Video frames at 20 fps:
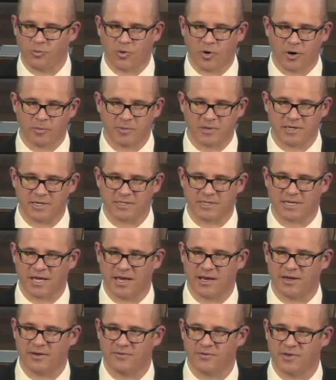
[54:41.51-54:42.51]
warped
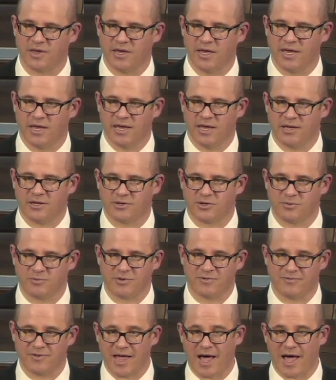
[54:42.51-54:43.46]
incentives in terms of